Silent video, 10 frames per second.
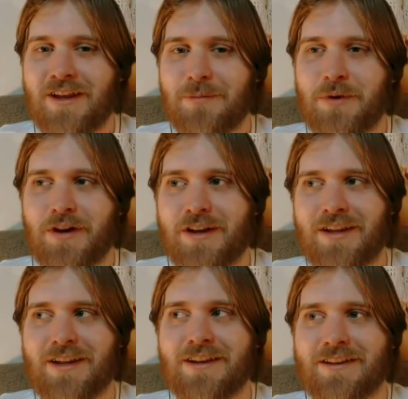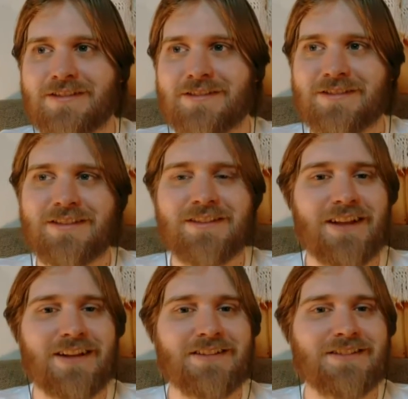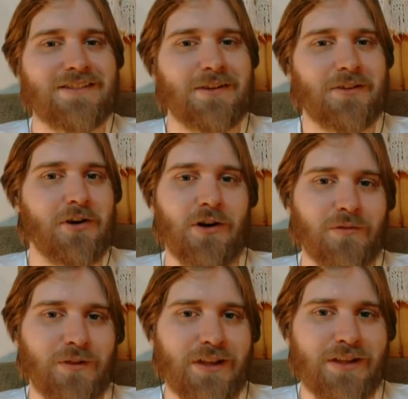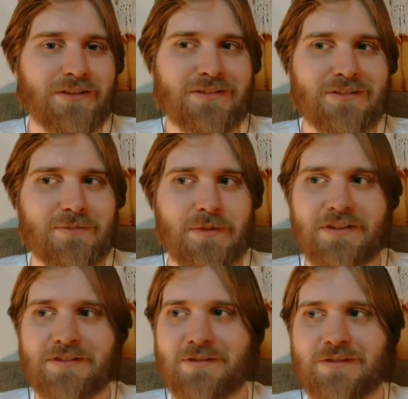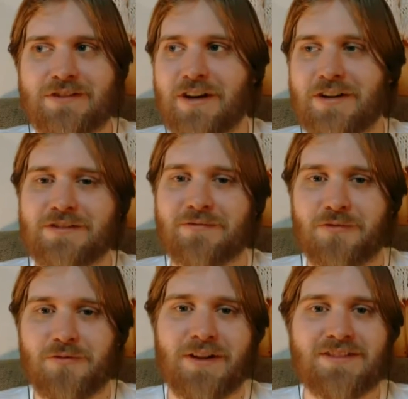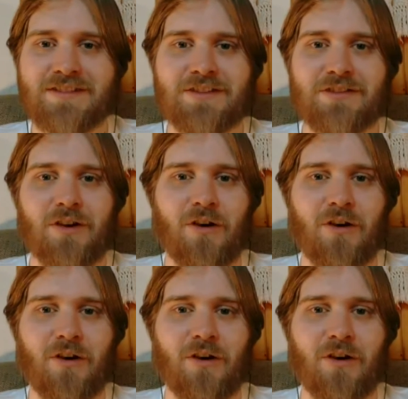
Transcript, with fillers: but it is not necessarily all for kids because there's tons of crazy,